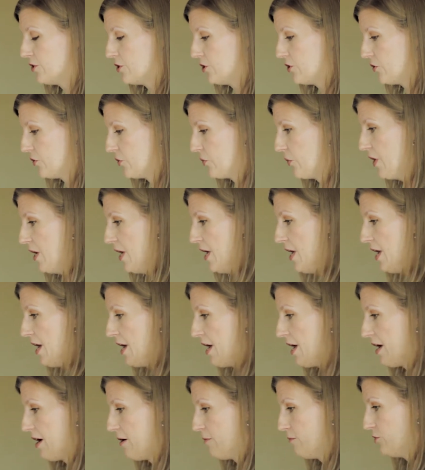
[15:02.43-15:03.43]
to
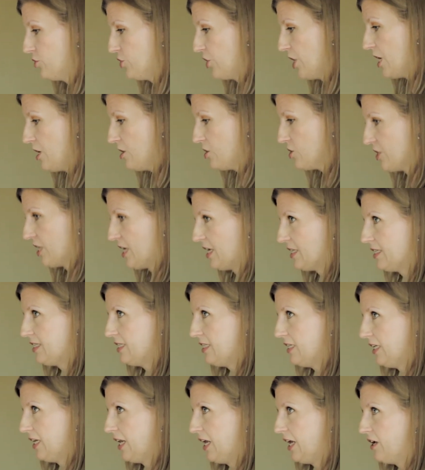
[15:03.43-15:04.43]
change that
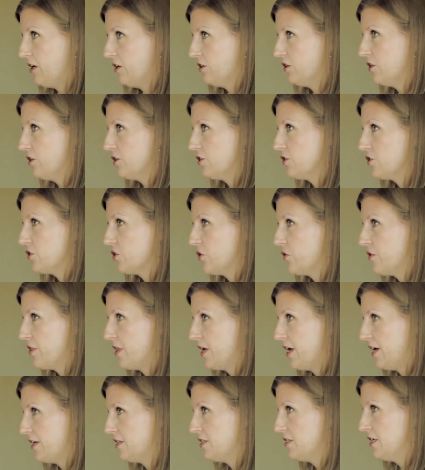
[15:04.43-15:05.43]
seat angle so
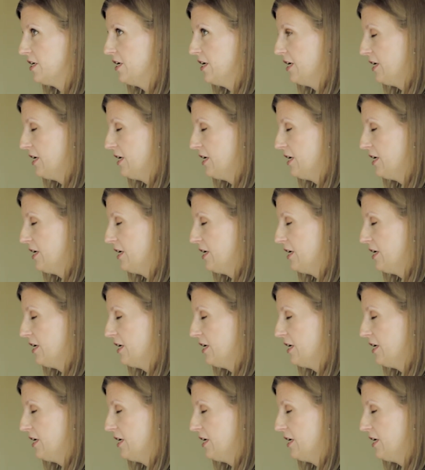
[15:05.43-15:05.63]
that